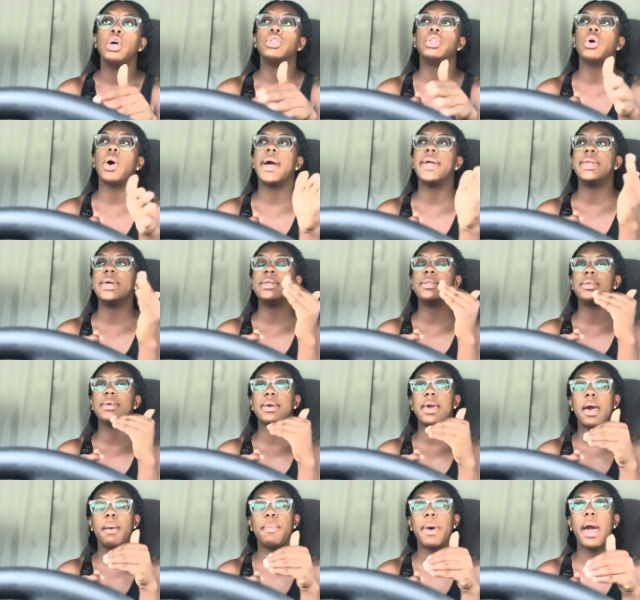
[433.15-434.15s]
So I need to
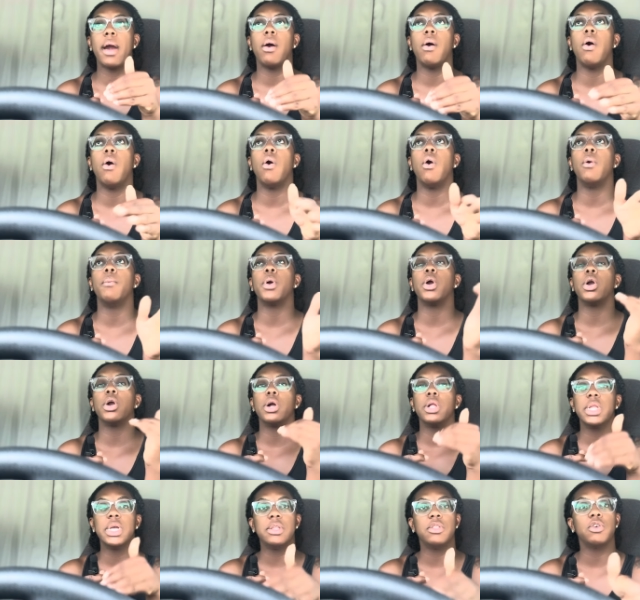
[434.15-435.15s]
get back home
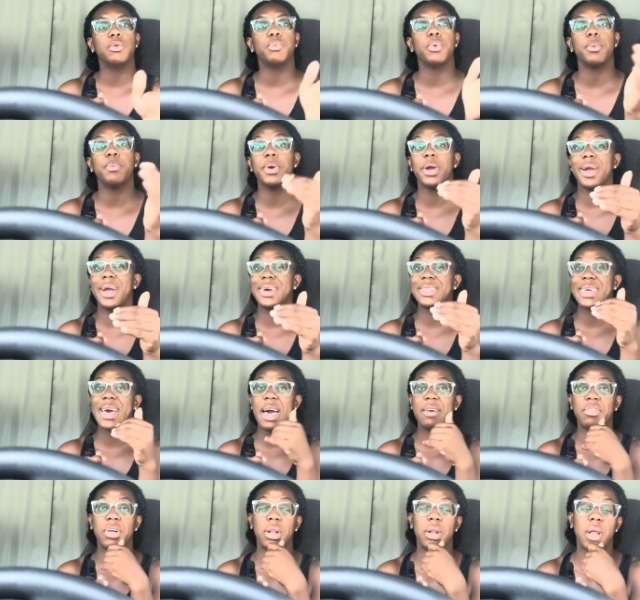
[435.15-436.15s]
early to prepare, because I
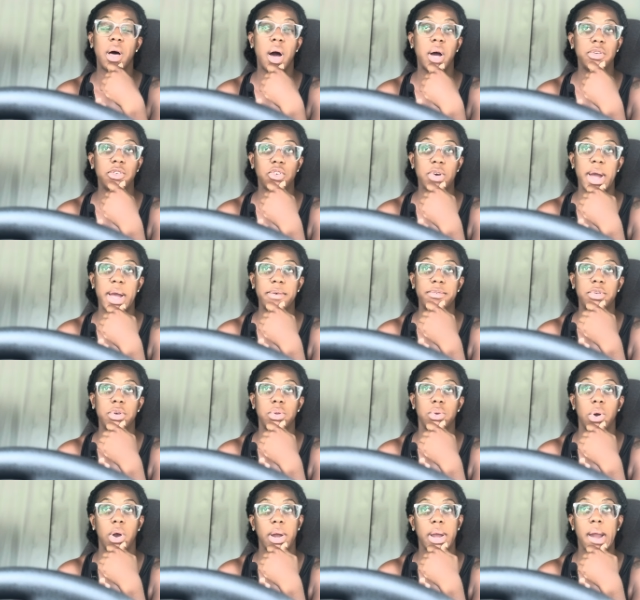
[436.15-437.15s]
have a long drive to
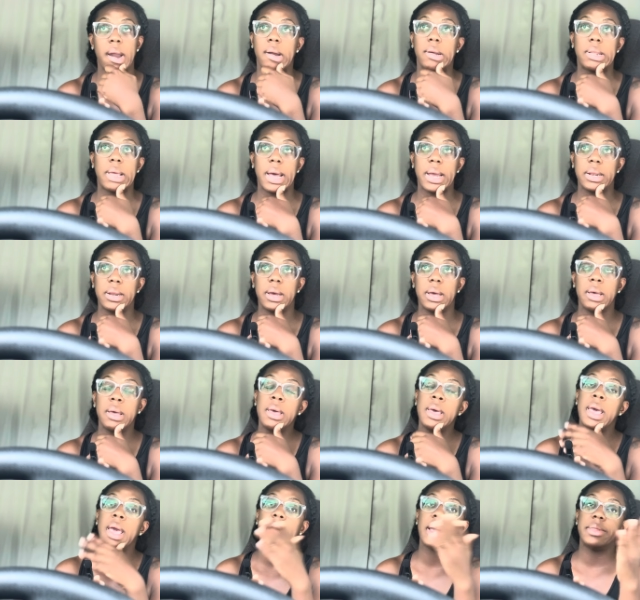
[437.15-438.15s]
North Carolina,
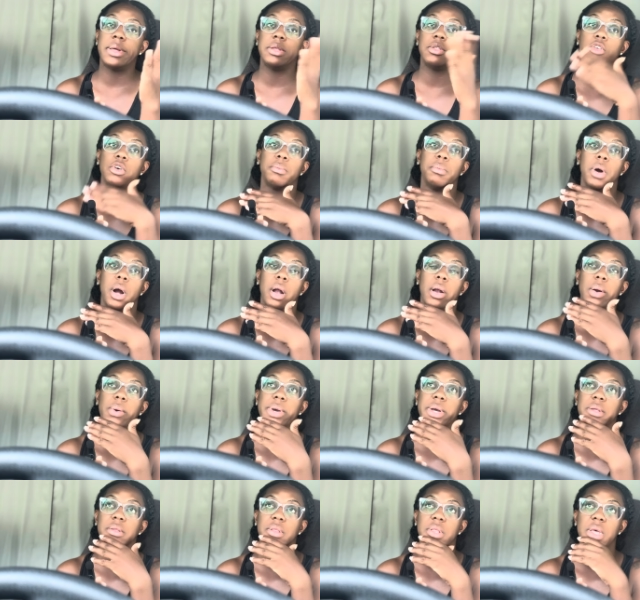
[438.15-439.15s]
and then tomorrow
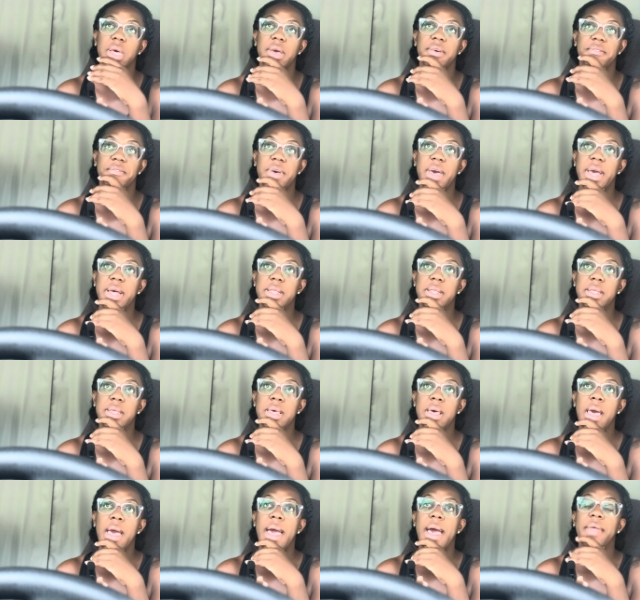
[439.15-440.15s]
is the event,
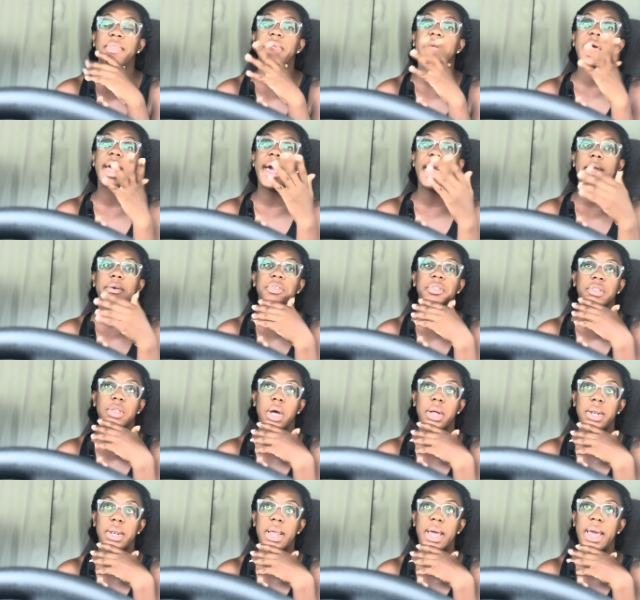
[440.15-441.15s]
and then I have
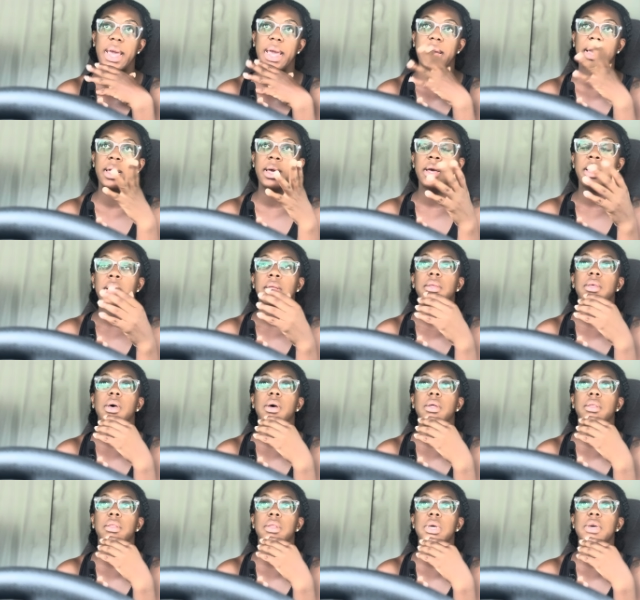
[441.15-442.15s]
Sunday
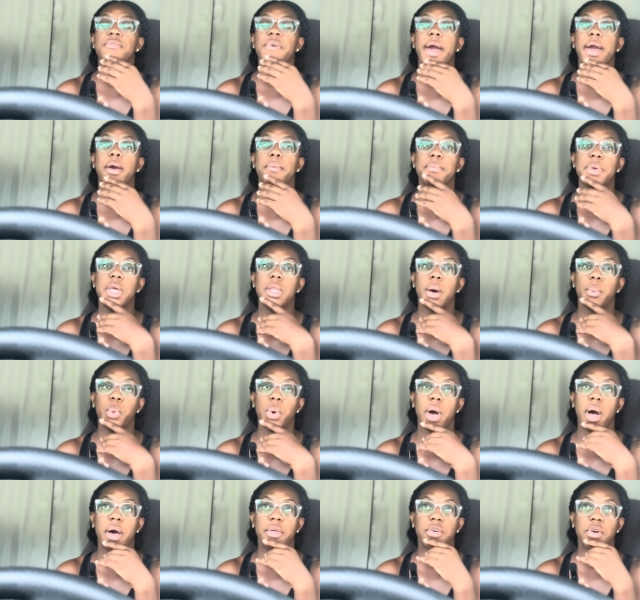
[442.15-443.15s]
to see if I can meet up
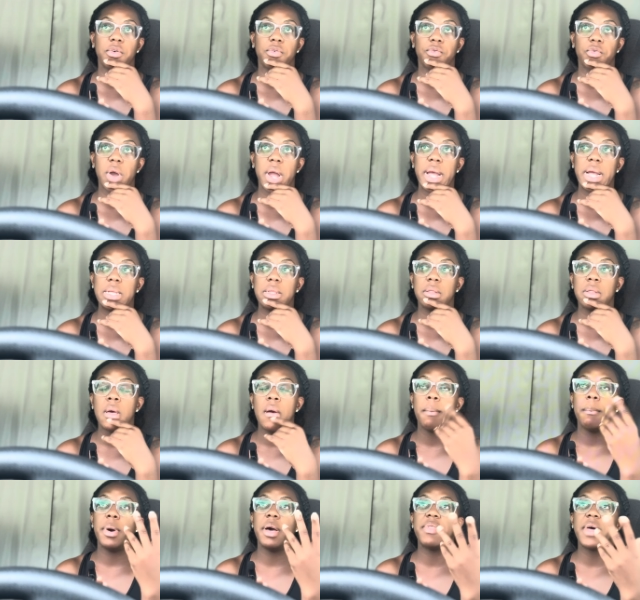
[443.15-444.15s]
with other friends.
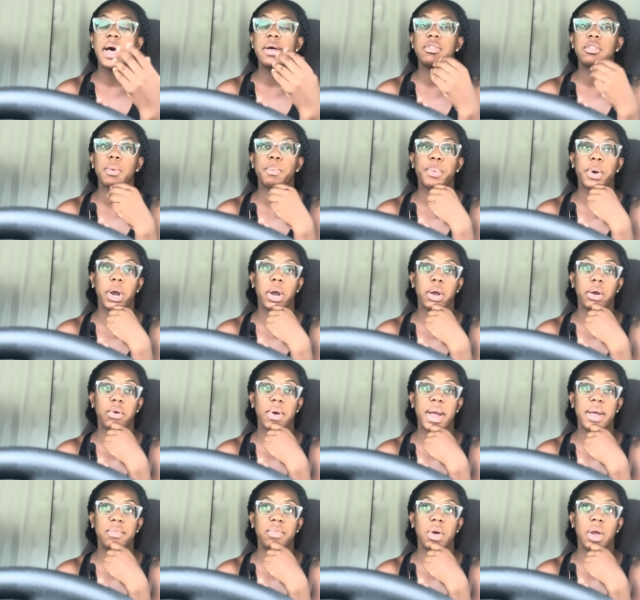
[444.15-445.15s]
But that's a perk
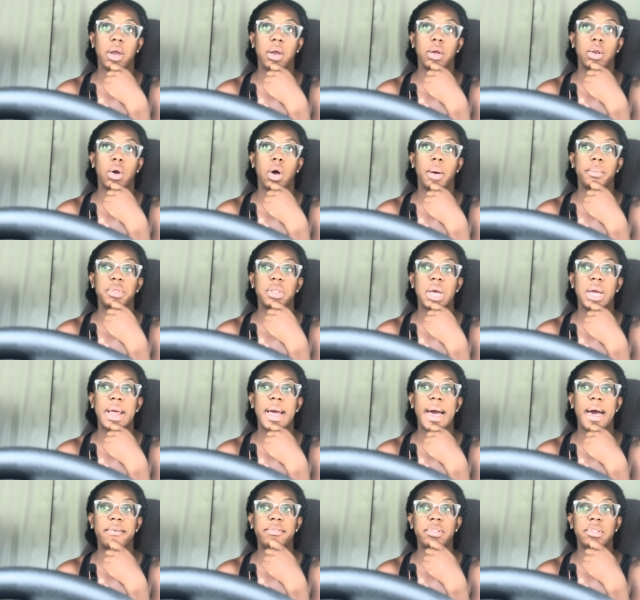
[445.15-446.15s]
right there, you know what I'm saying?
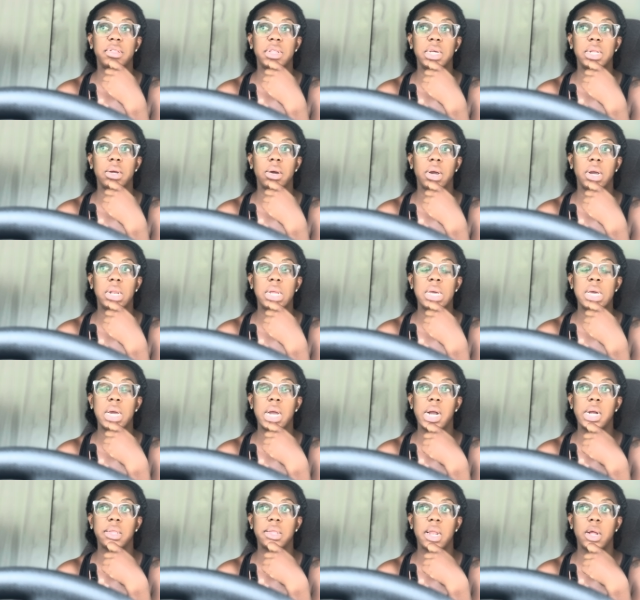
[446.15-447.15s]
I haven't seen her in
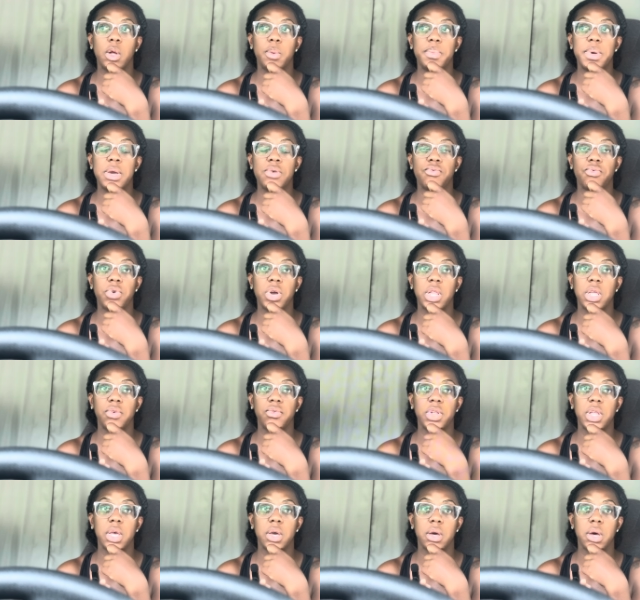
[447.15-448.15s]
years, and it'll be really,
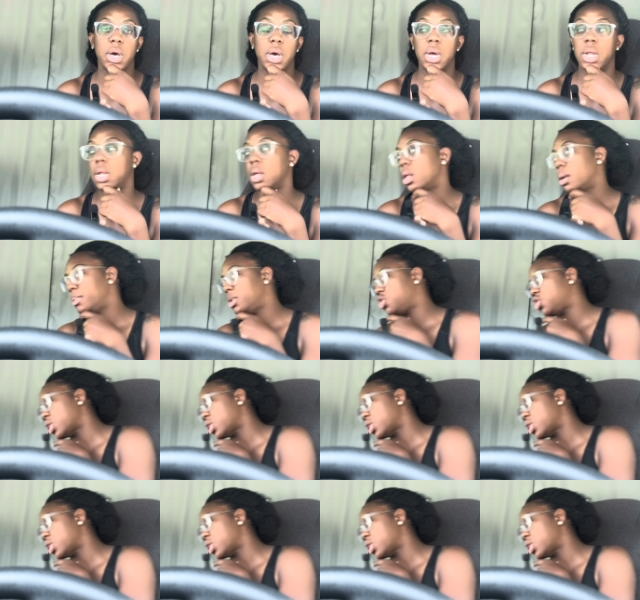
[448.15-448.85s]
really good. Let me